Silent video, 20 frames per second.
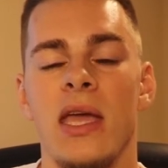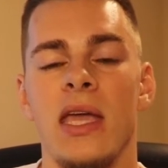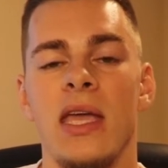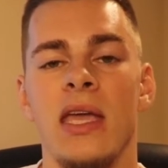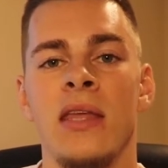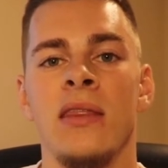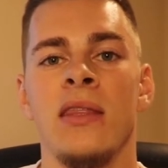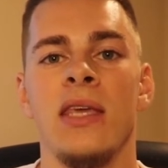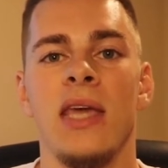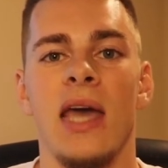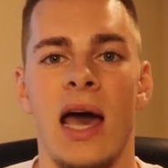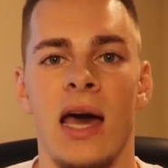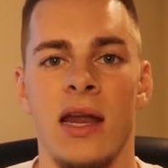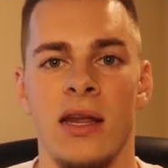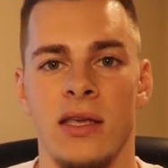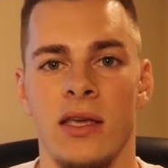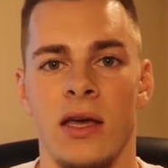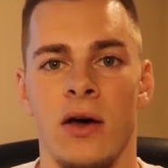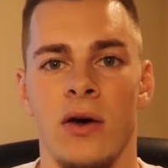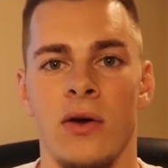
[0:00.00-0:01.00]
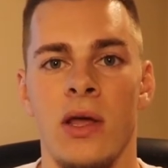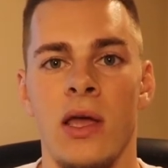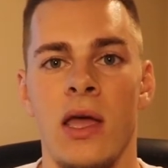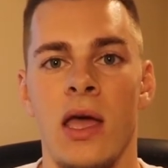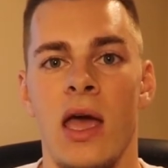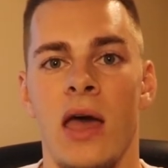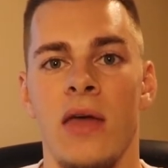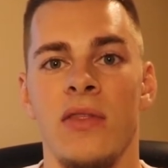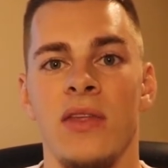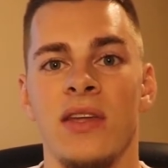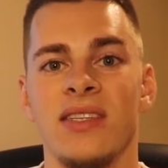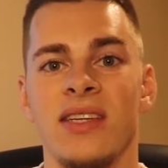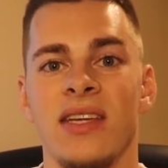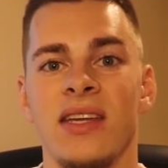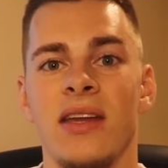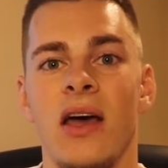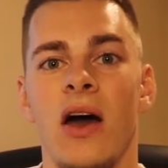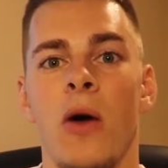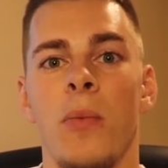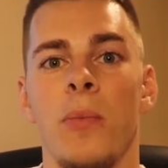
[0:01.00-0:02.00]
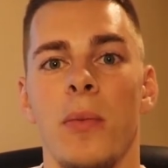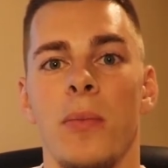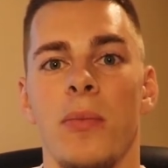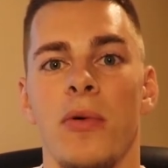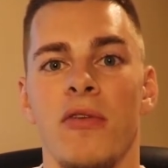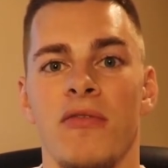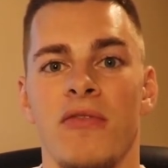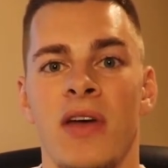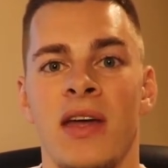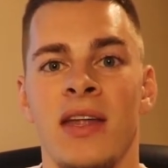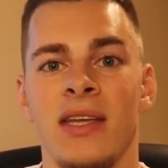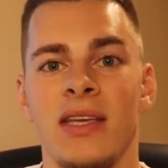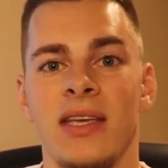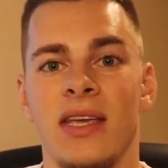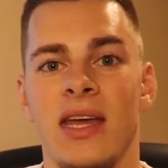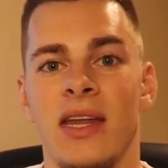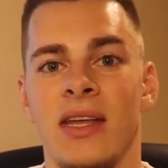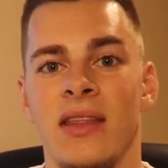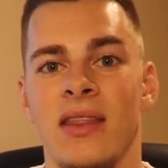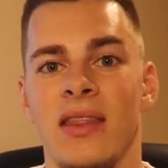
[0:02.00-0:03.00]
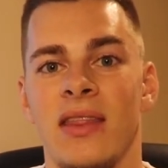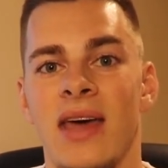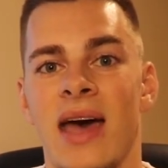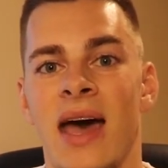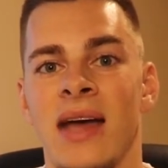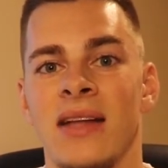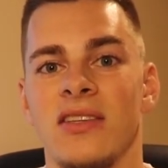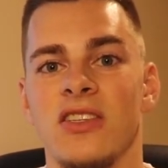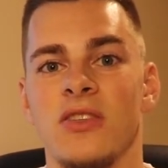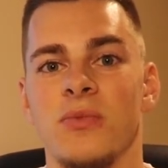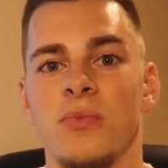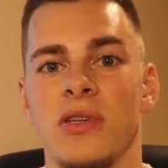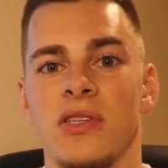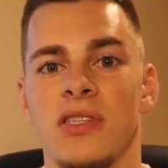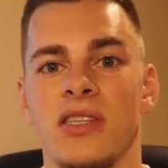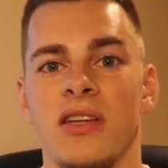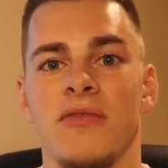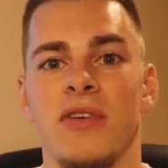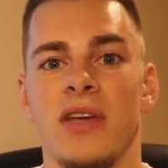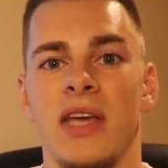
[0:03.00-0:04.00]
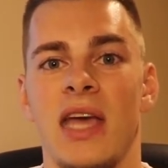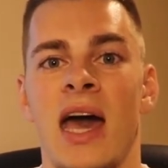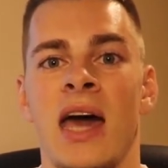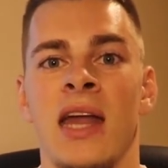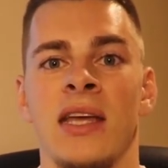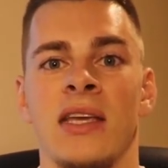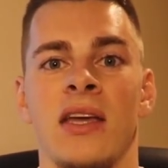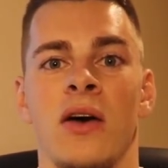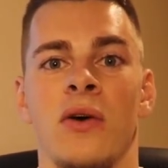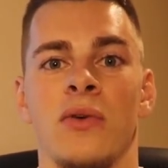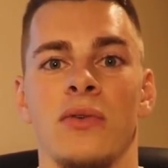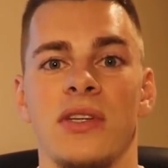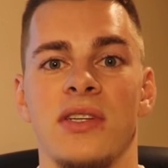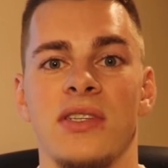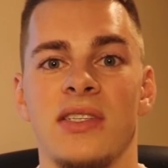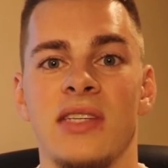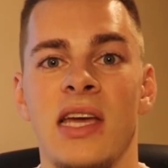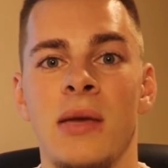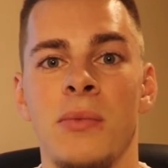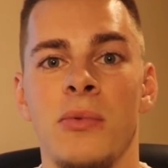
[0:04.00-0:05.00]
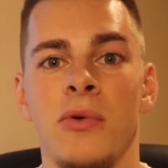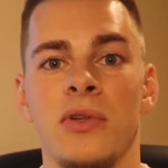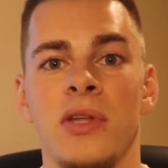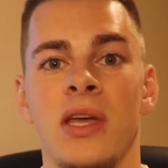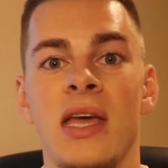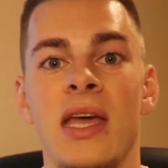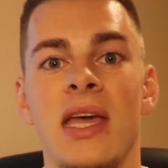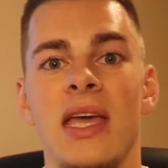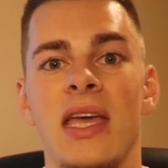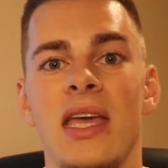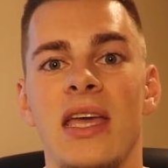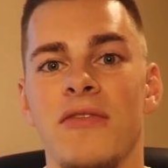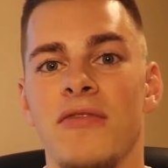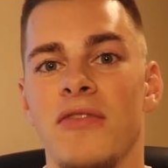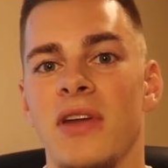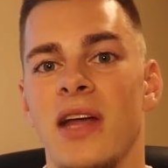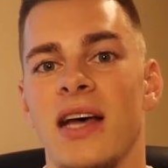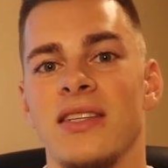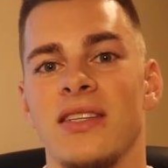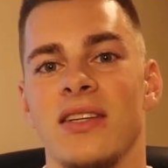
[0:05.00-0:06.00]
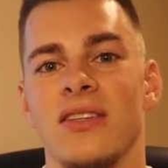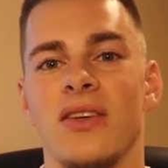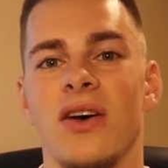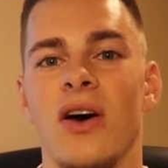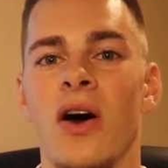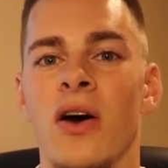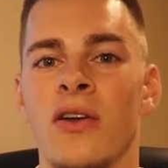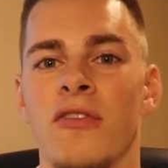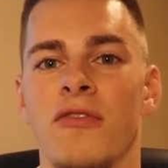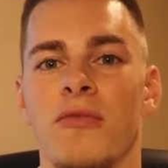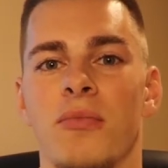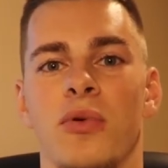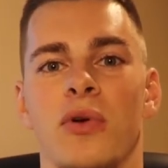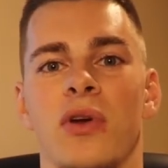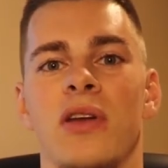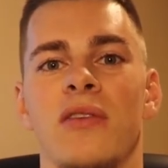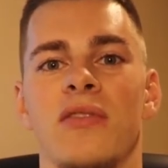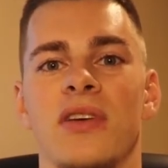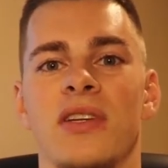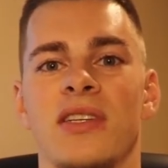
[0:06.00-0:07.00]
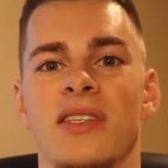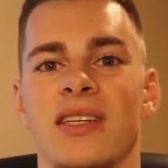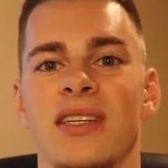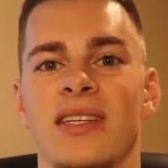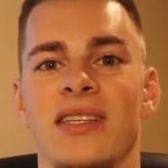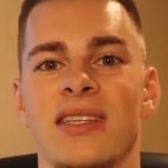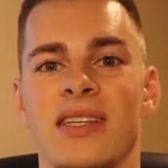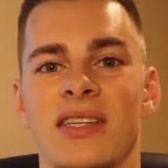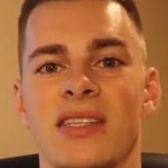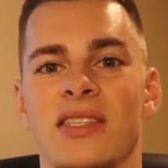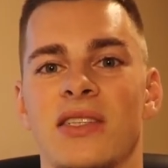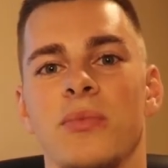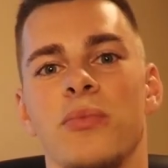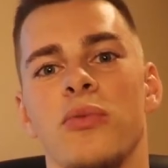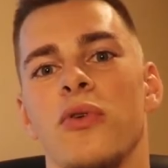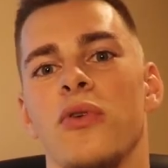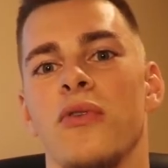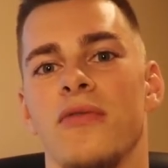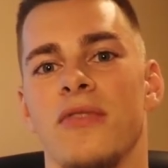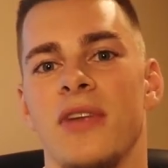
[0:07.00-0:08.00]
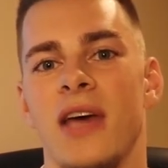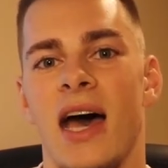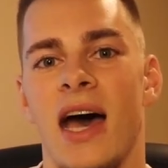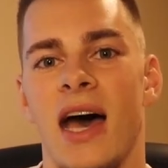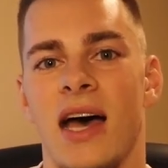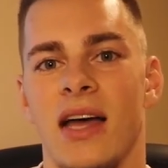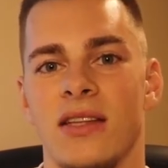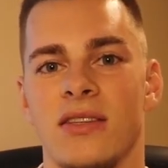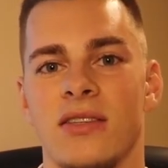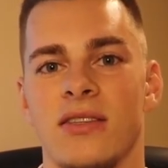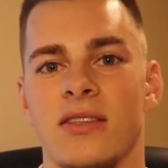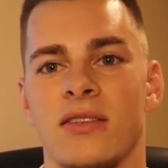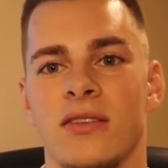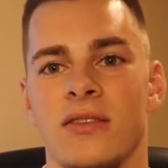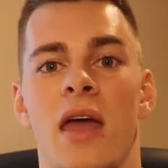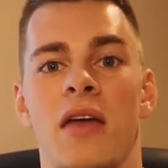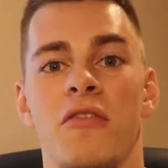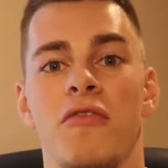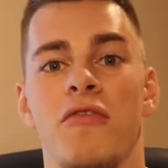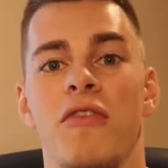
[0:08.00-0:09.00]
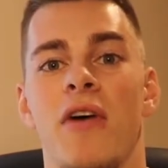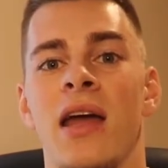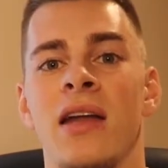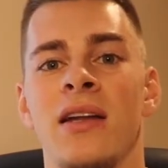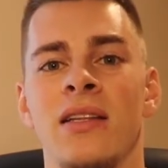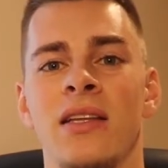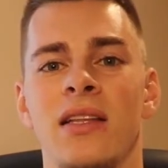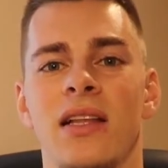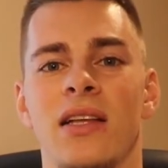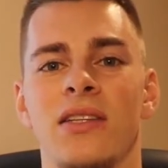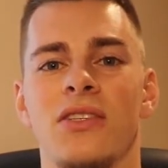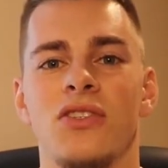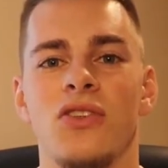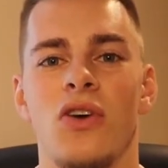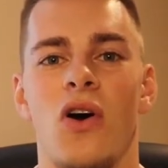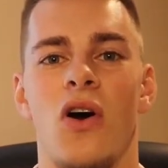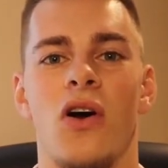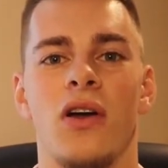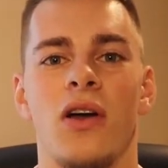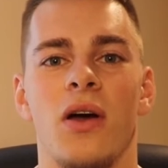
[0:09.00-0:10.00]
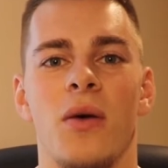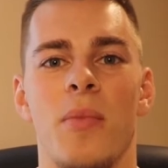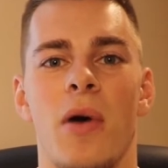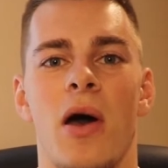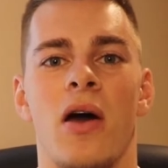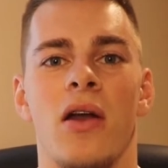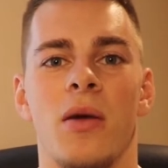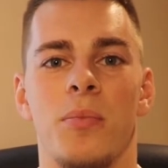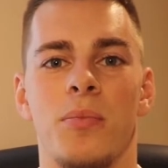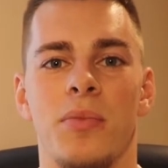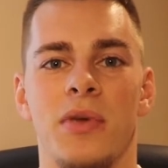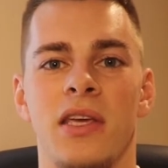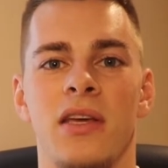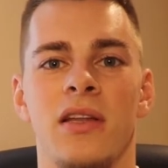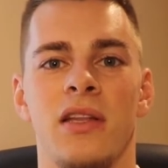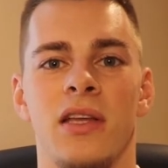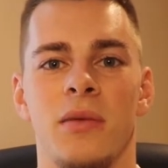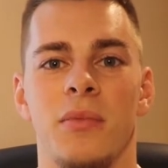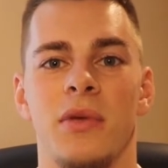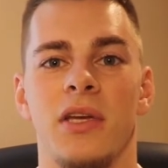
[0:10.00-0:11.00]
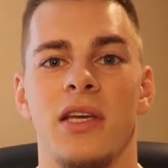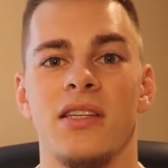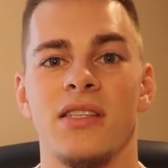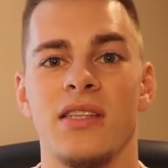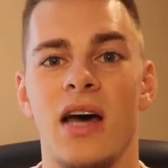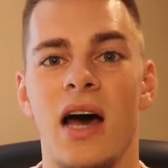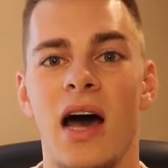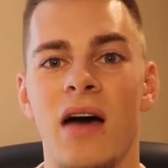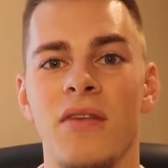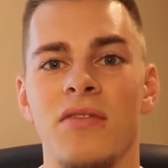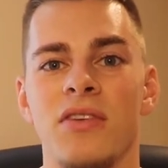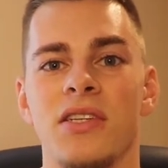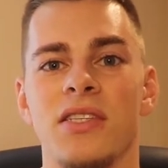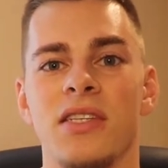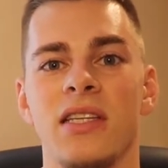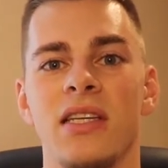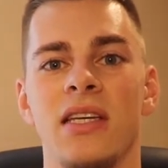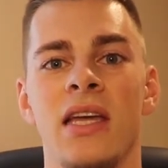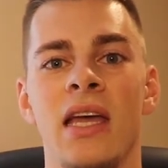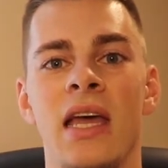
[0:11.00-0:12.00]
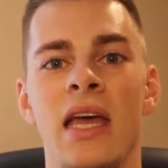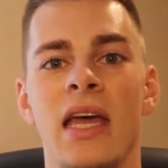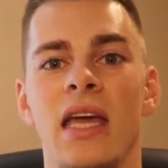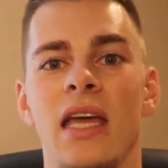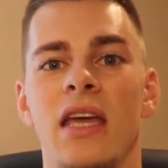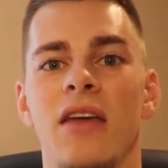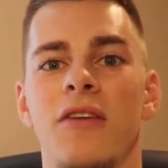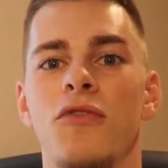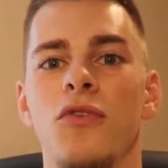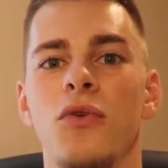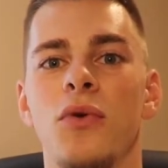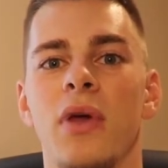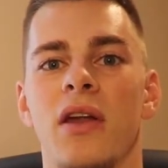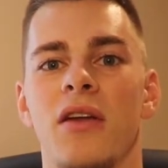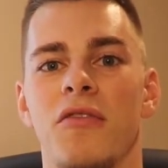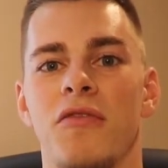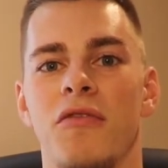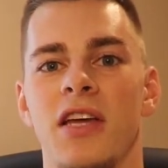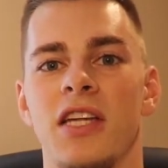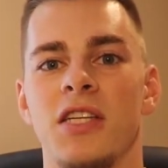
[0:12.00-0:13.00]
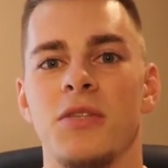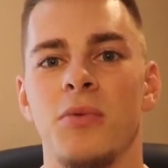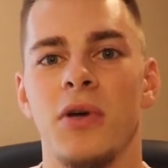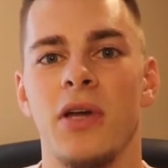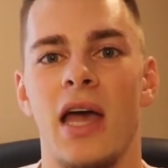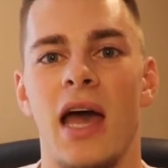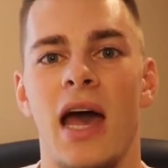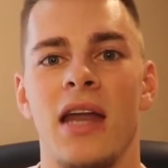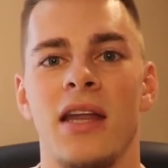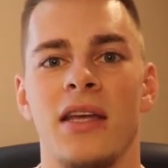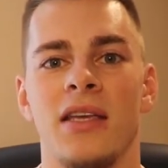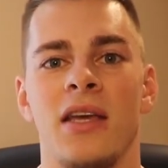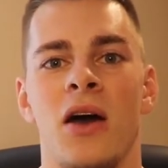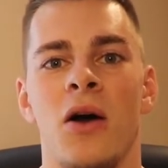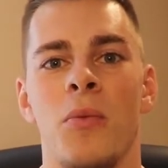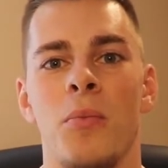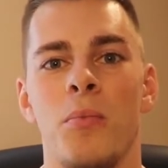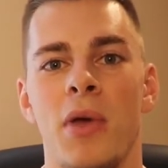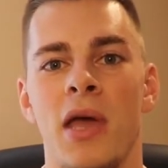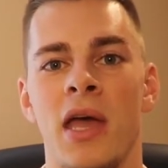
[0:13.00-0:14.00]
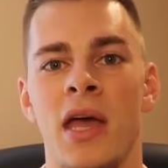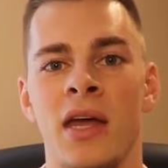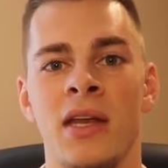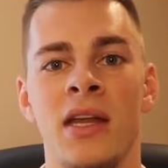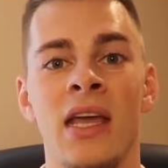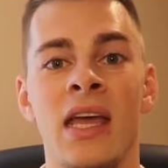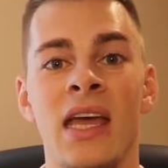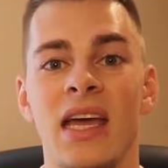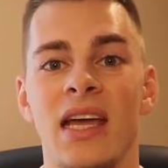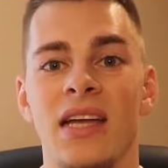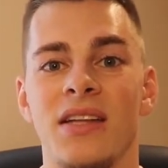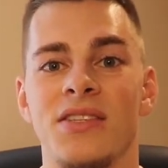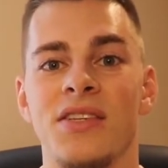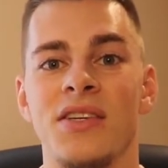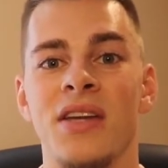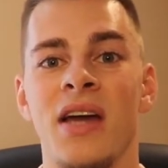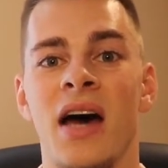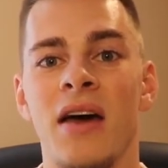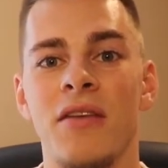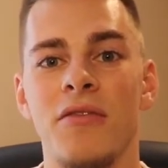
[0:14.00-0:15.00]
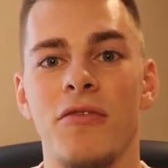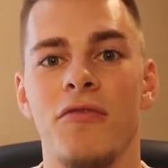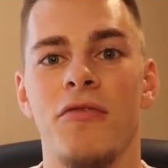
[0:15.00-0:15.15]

in the ad account. And this can help prevent getting that specific ad account disabled if it has a ton of previous disapproved ads. And finally, let's talk about appealing, because obviously if you get a Facebook ad account ban, it's not